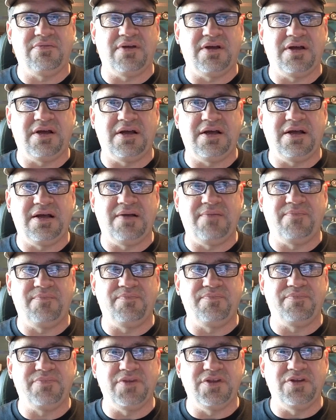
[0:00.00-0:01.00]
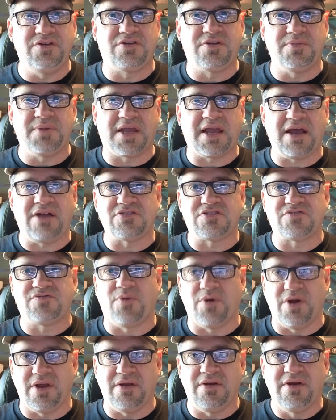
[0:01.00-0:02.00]
YouTube accounts for
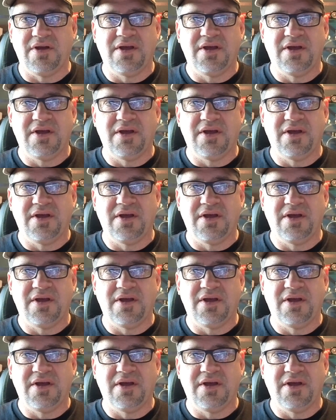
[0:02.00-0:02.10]
you.